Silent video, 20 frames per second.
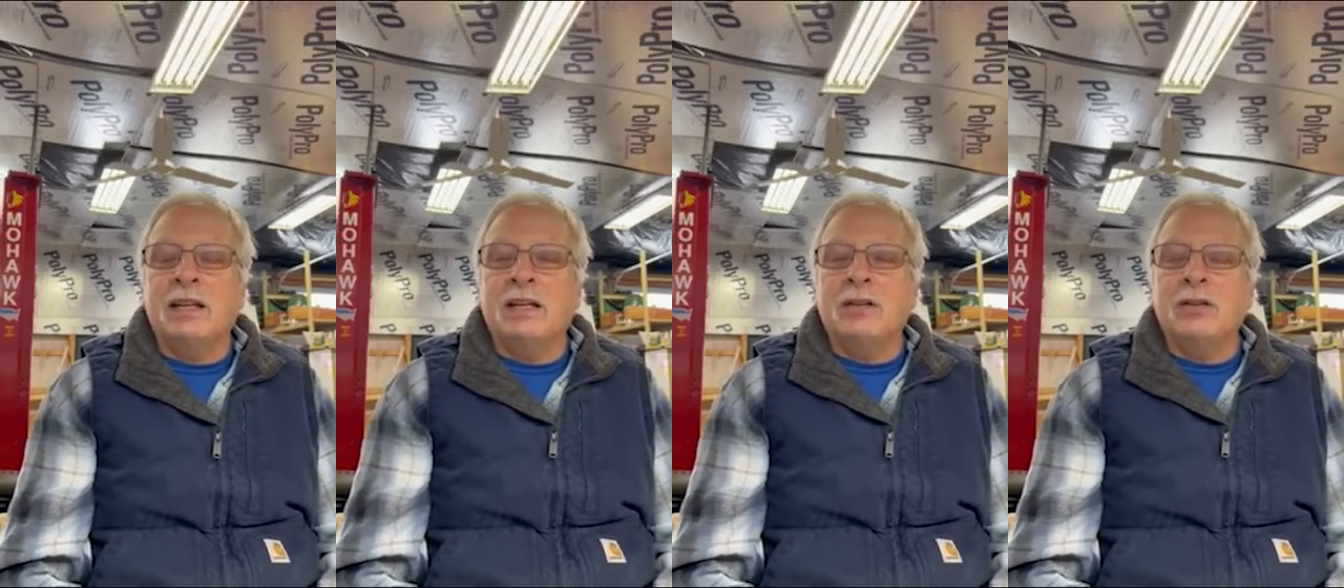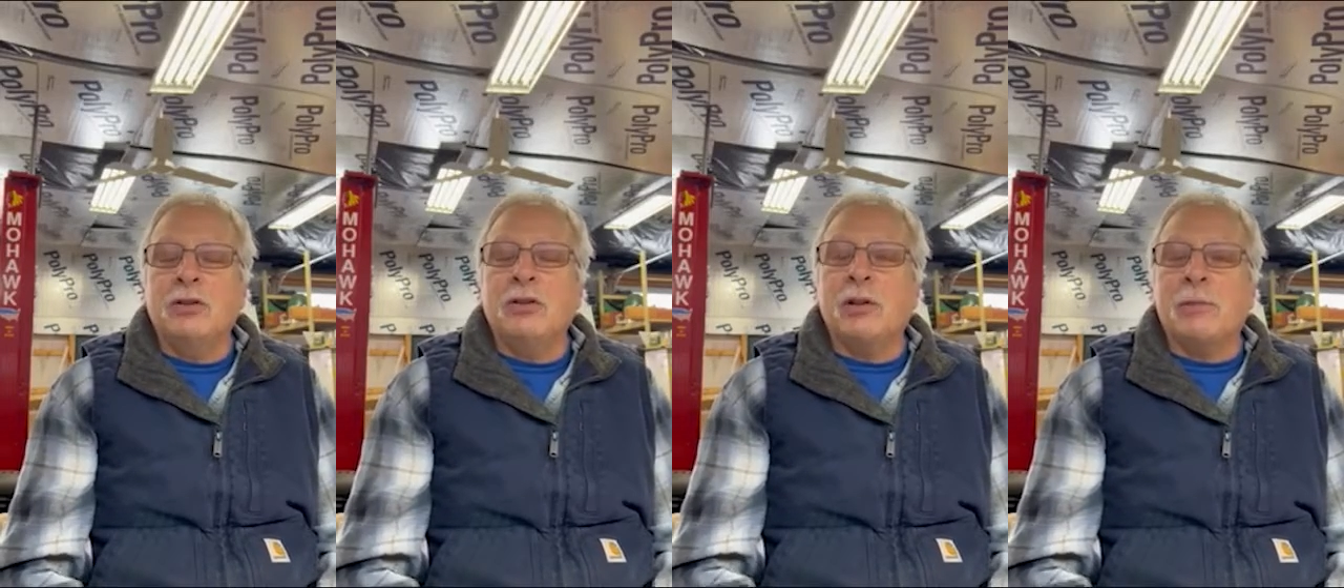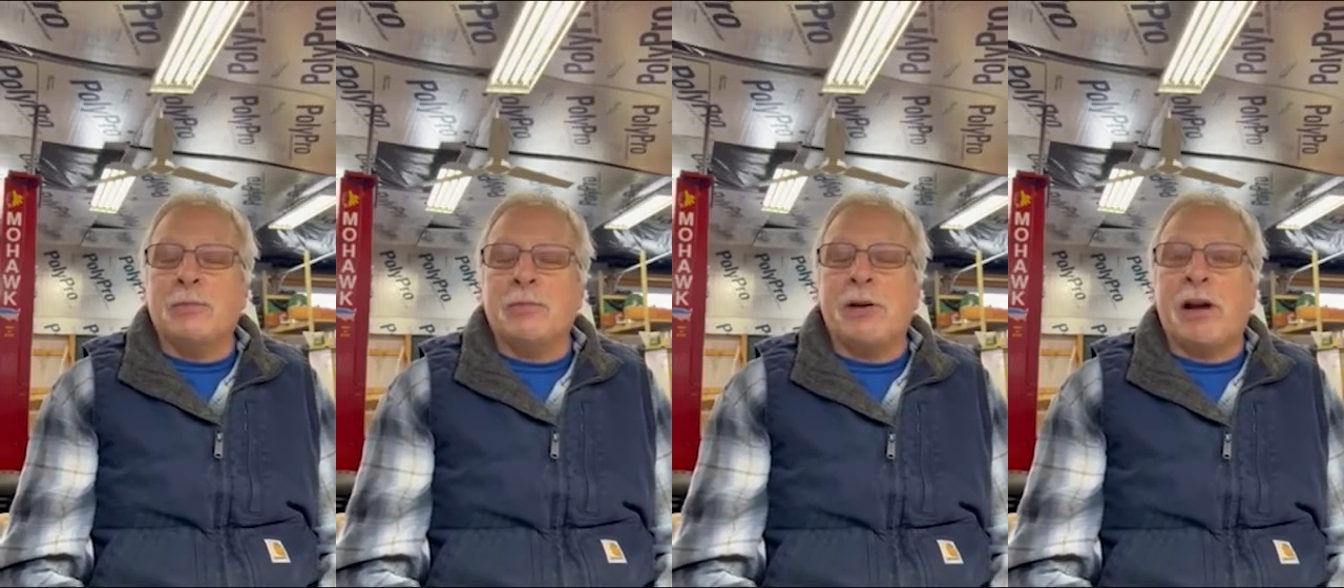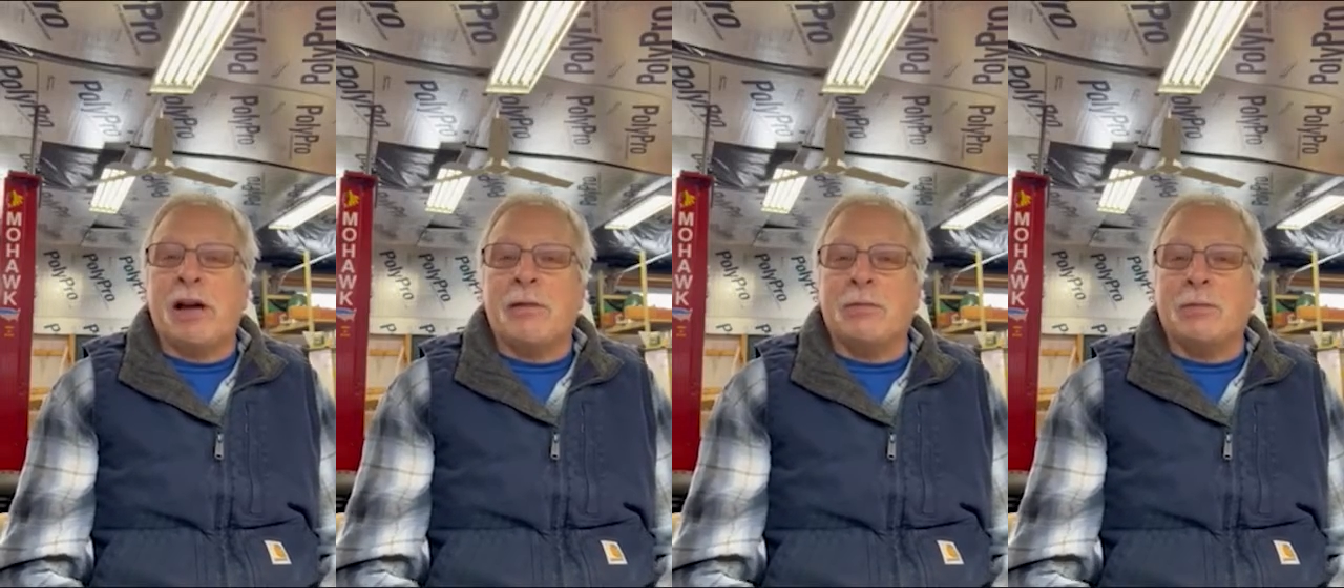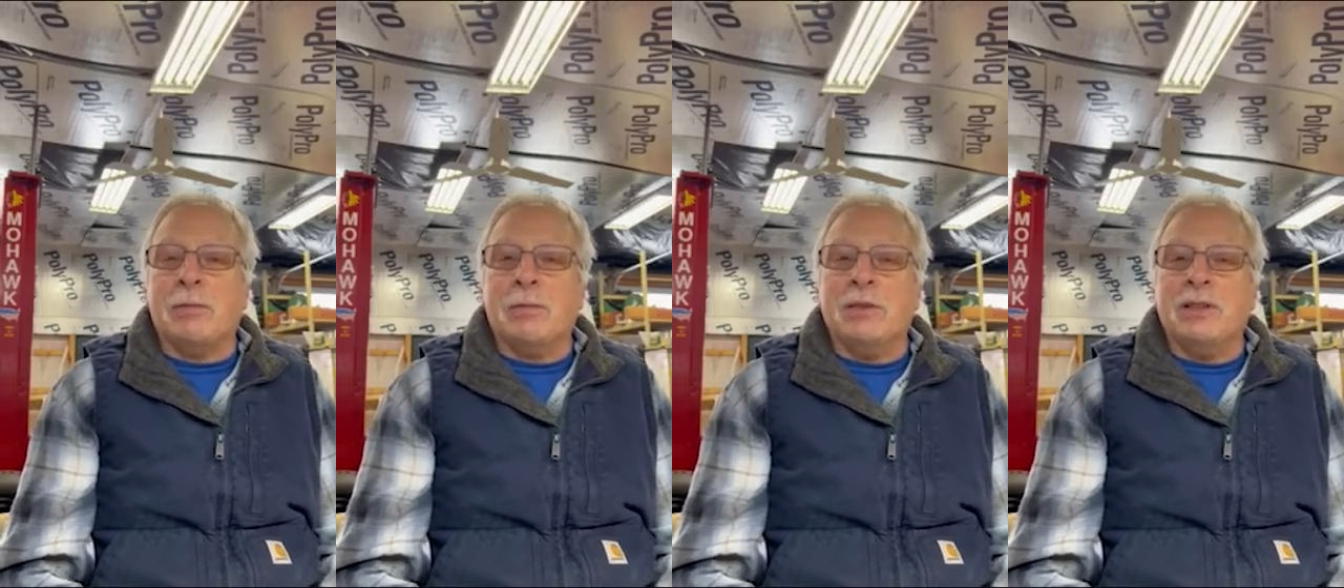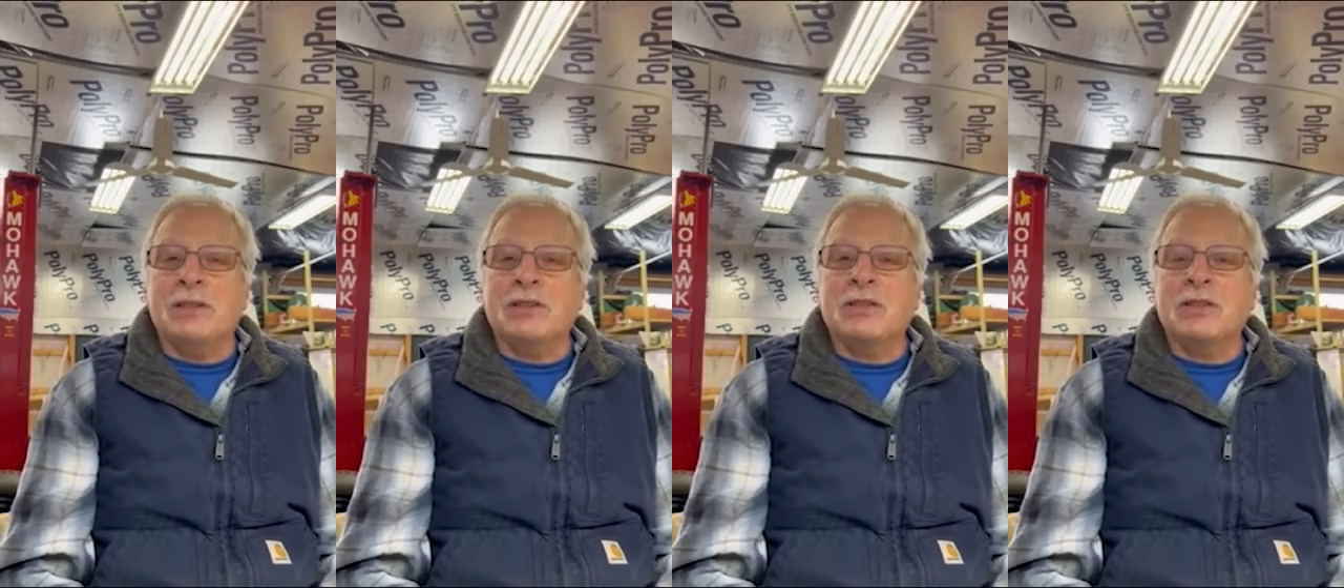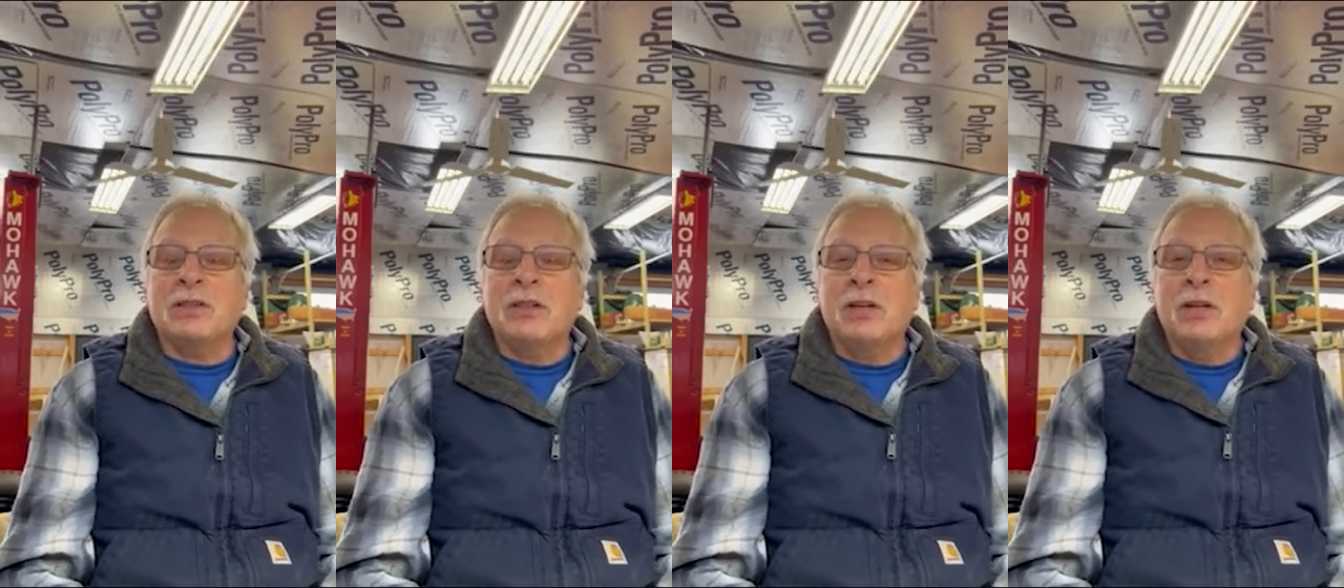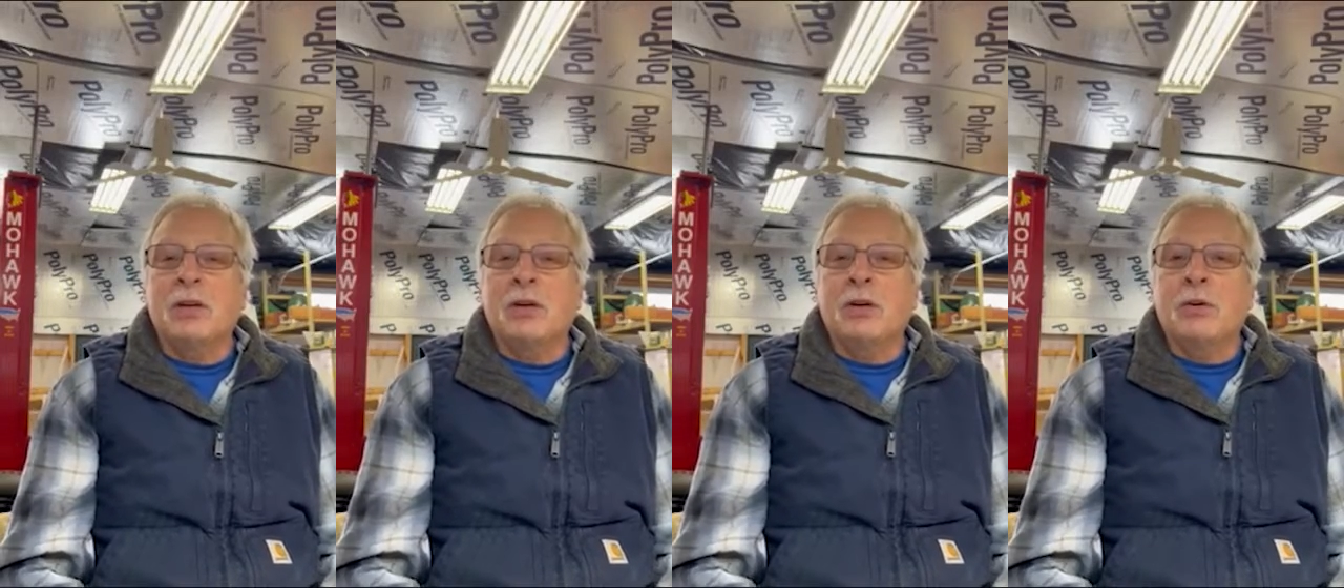The only problem is
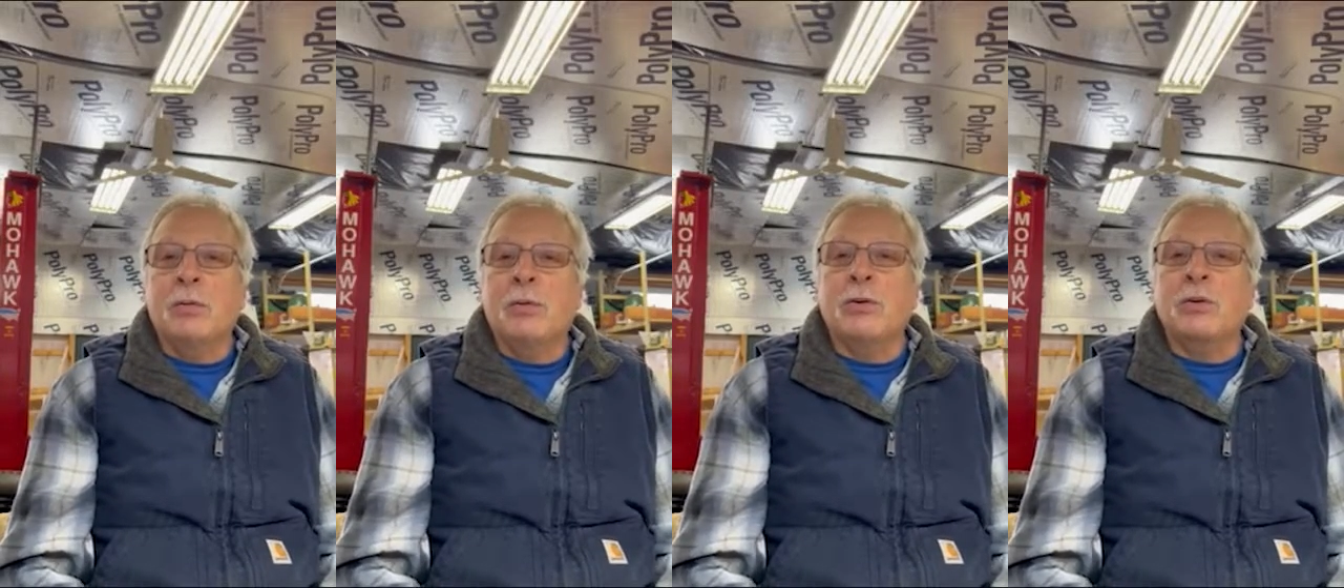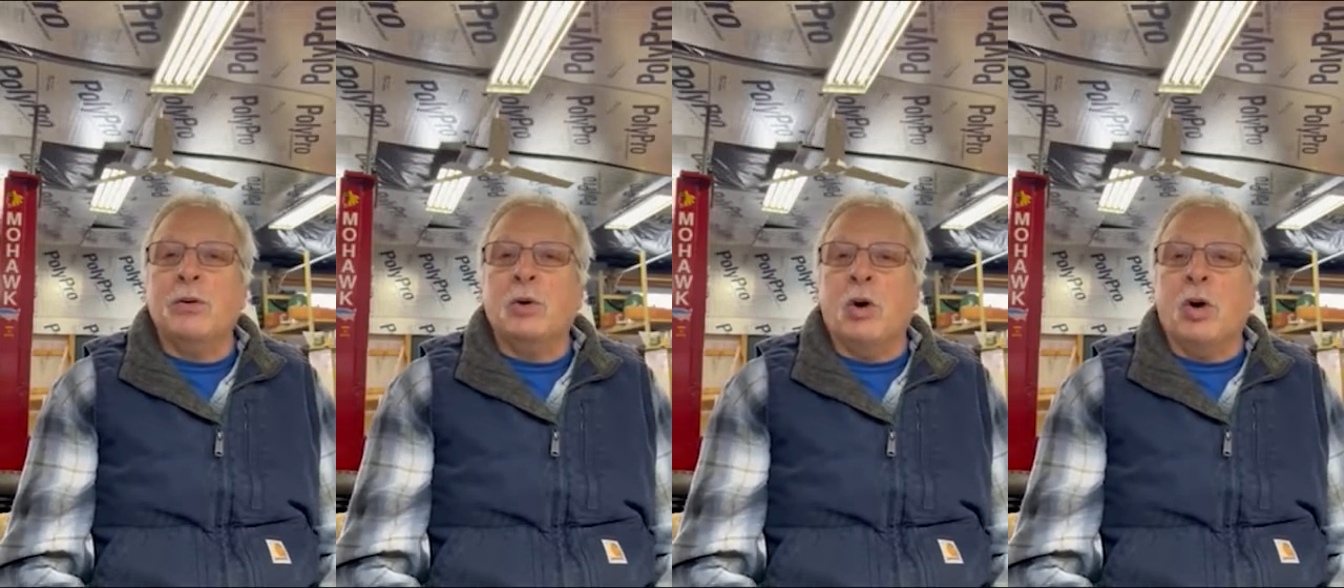when you